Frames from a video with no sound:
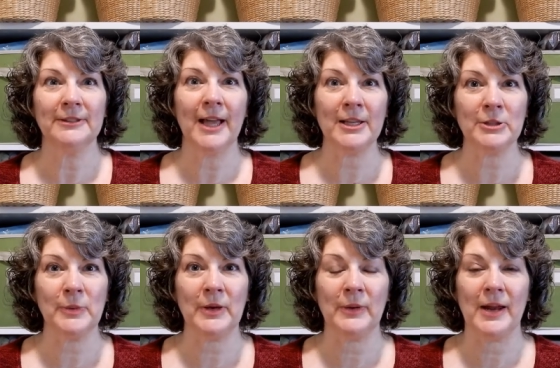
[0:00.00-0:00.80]

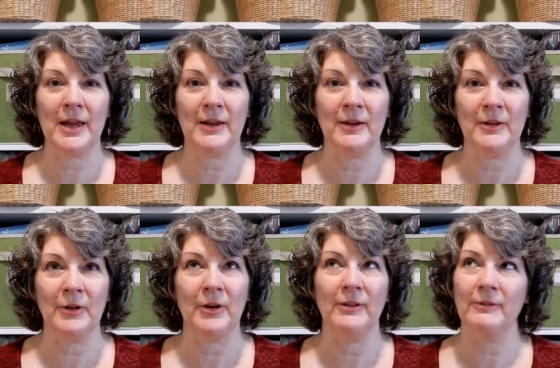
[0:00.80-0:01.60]
Last week,
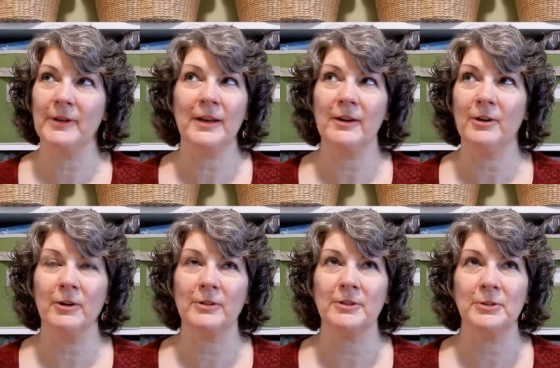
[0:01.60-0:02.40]
or a week ago,
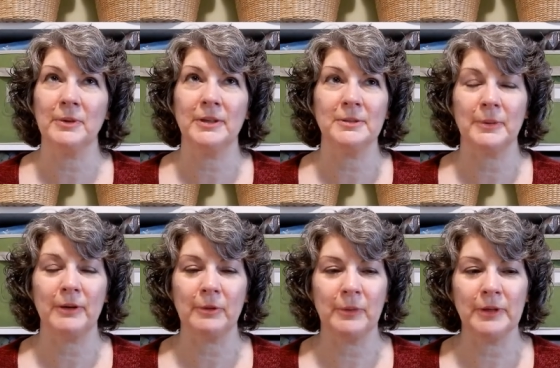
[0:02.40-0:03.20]
or 2 weeks,
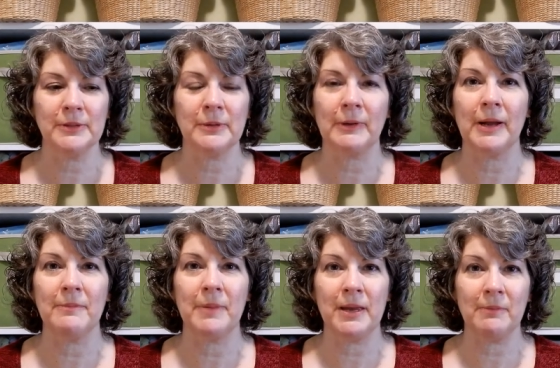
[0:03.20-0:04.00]
whatever it was, so when
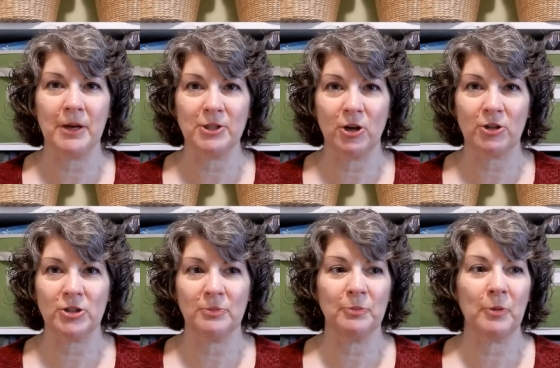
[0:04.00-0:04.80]
I made my
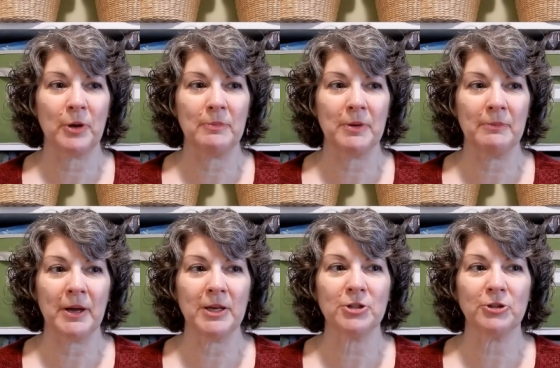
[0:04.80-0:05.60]
doctor's appointment,
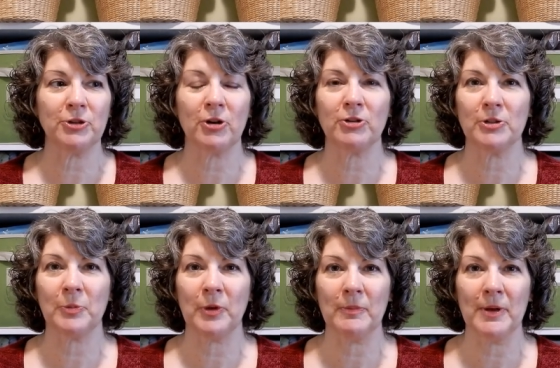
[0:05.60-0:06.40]
my initial doctor's
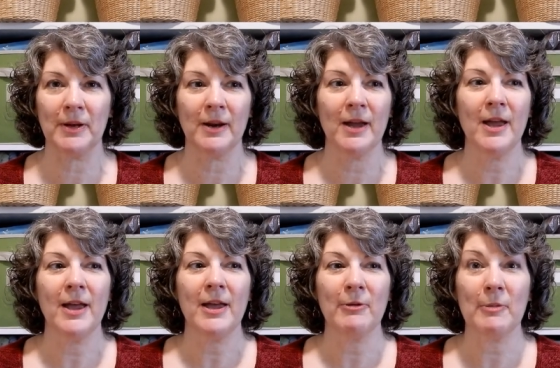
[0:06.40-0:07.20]
appointment,
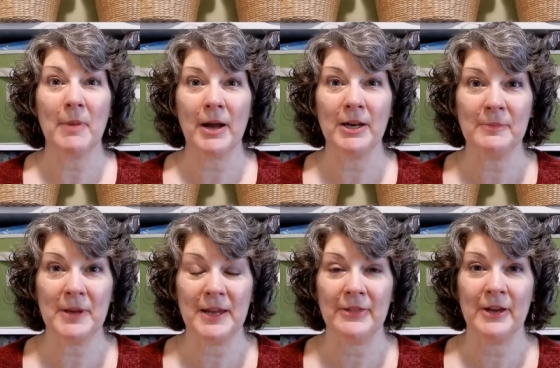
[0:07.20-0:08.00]
it reminded
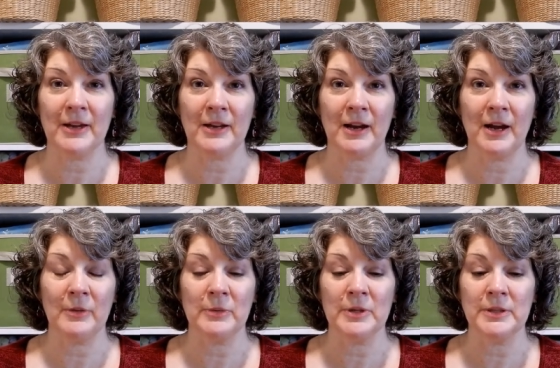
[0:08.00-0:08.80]
me that
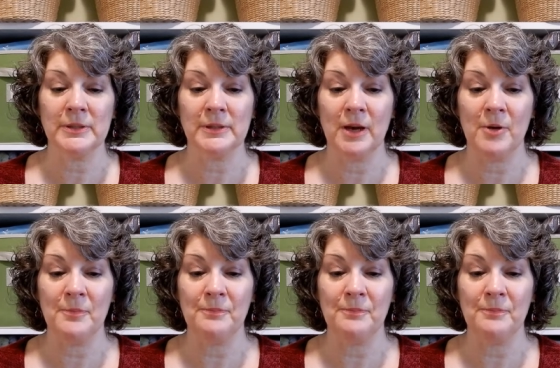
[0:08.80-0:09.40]
I was